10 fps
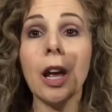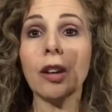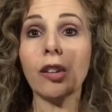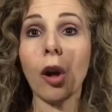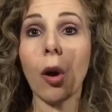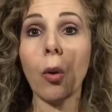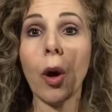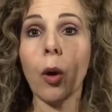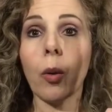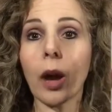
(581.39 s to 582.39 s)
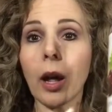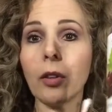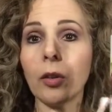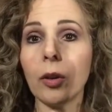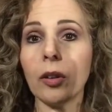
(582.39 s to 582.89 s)
So what I
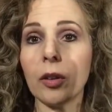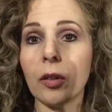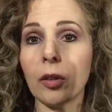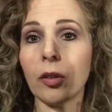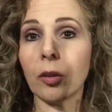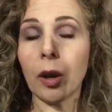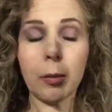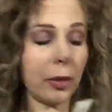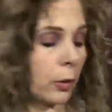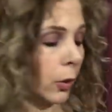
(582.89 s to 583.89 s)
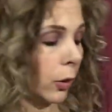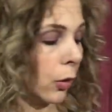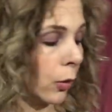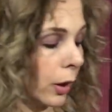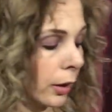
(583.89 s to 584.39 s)
do is either use a grapeseed oil
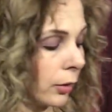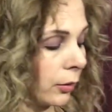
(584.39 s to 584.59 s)
or I